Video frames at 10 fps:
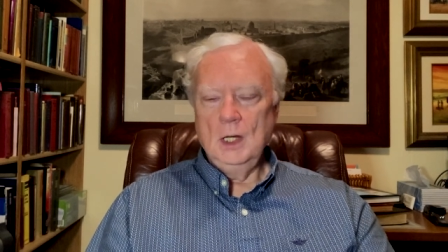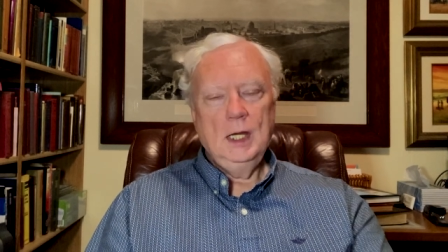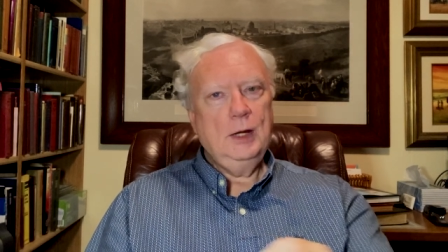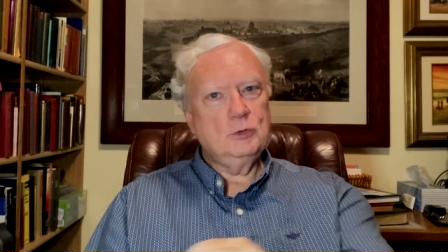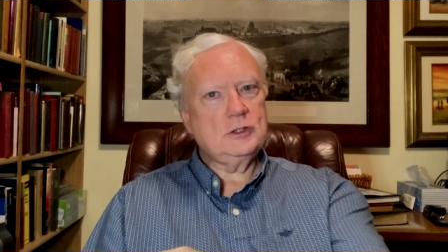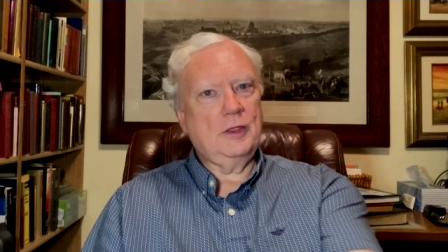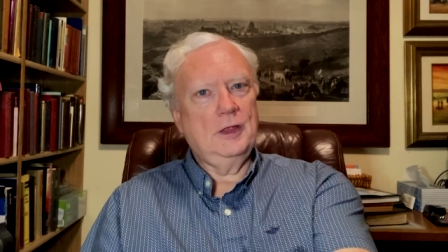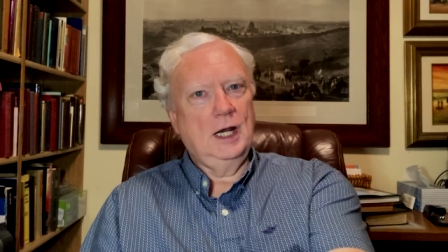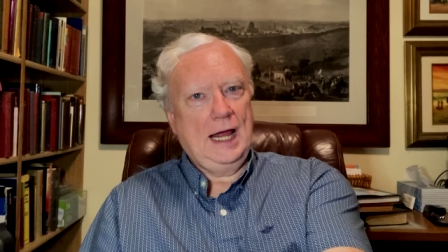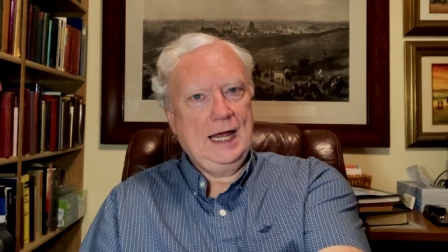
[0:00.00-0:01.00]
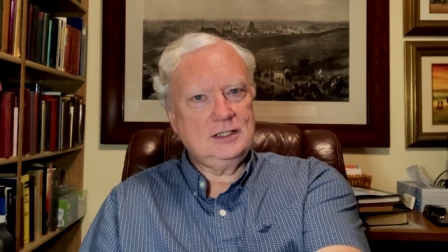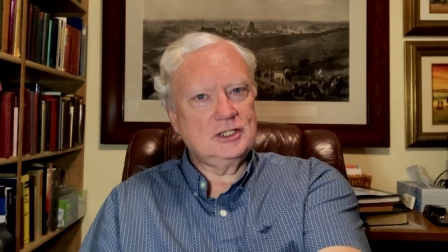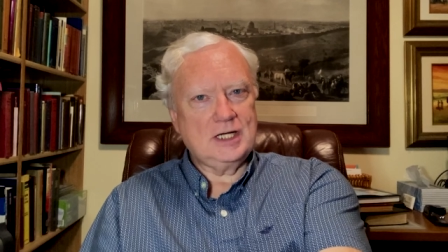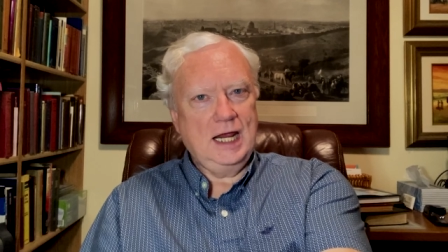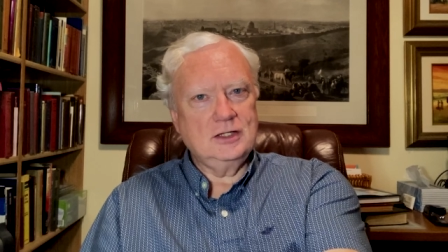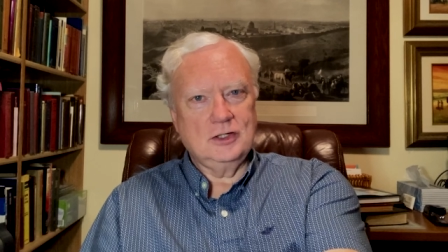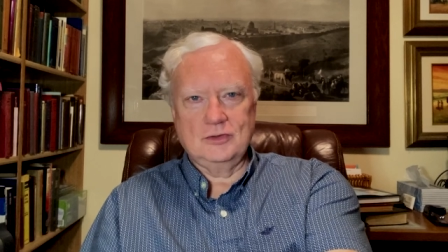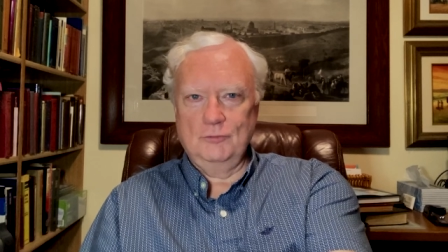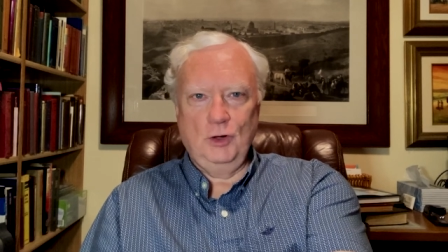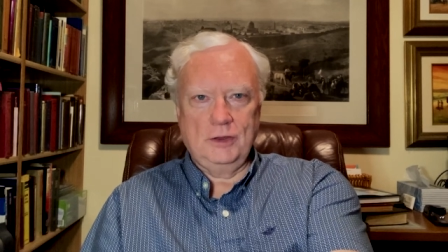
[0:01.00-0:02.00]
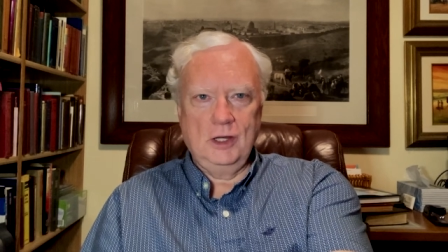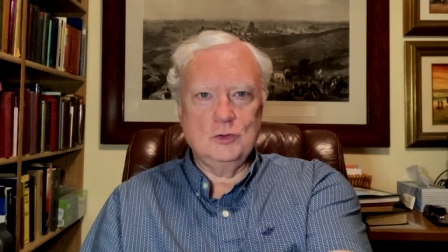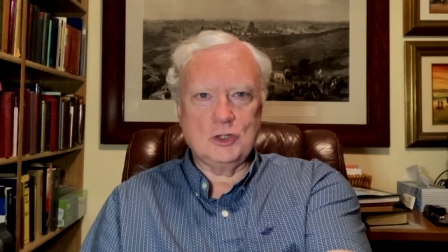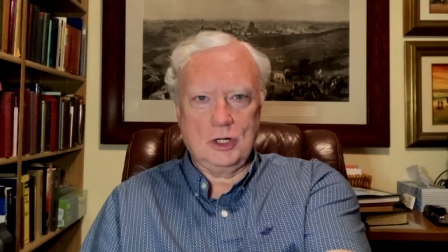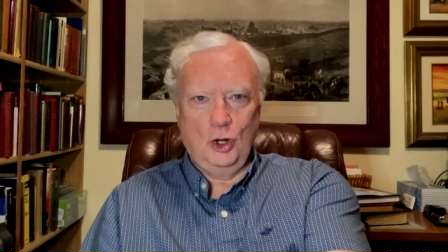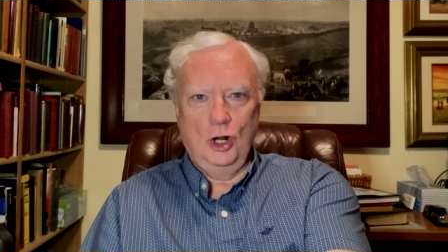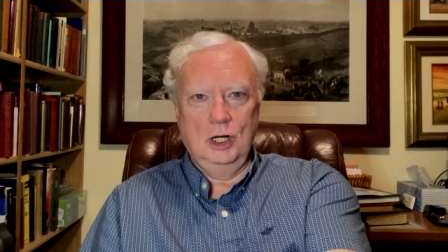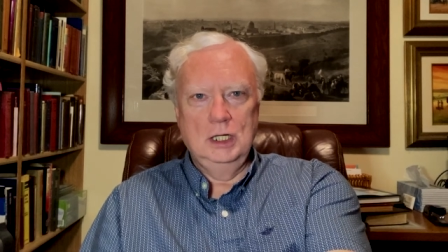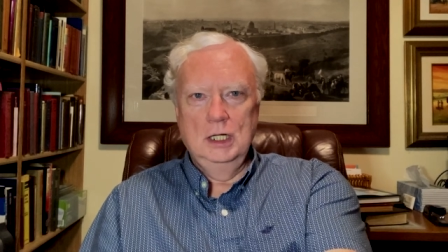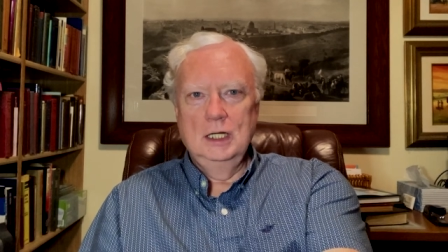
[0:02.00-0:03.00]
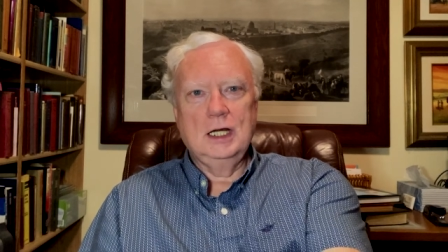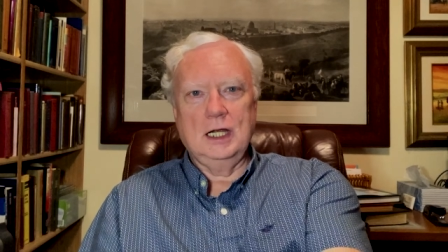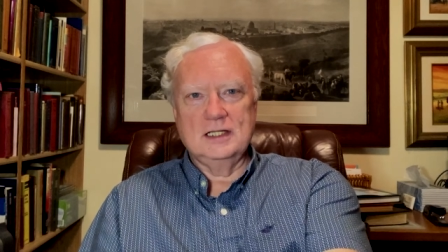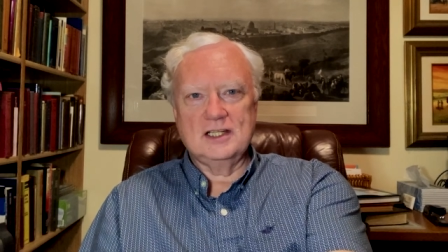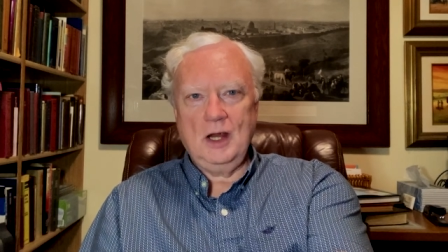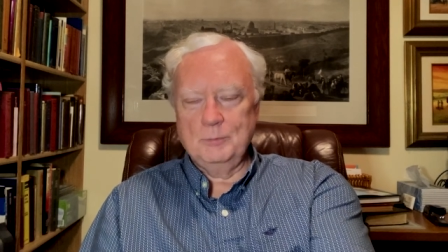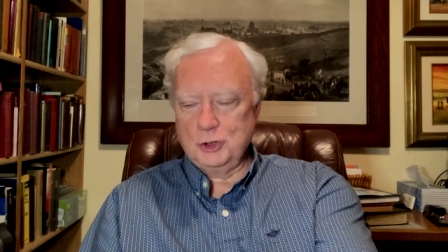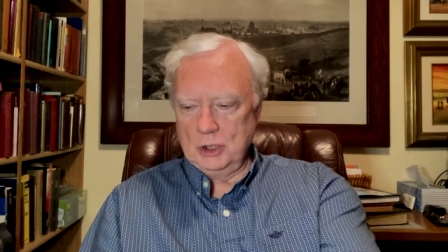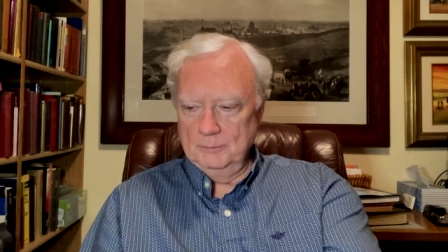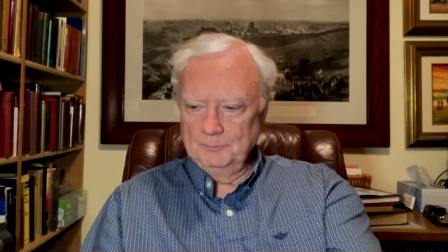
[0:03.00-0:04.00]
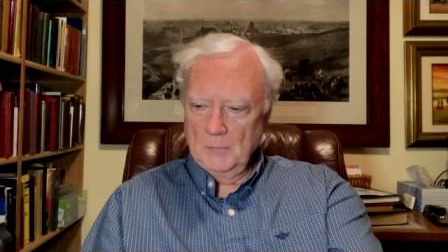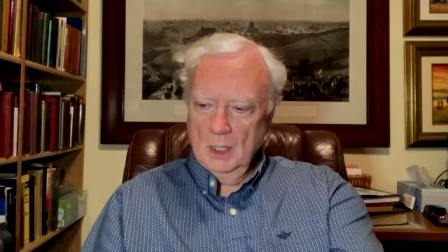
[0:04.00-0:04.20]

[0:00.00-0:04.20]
He was in the last stages of what they used to call consumption.